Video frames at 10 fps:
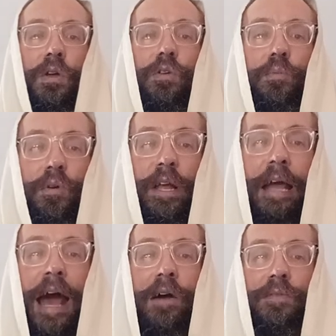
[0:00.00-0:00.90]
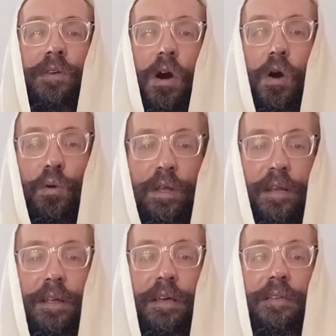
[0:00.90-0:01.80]
You bring out
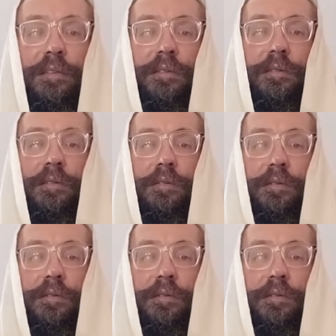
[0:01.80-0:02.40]
holiness.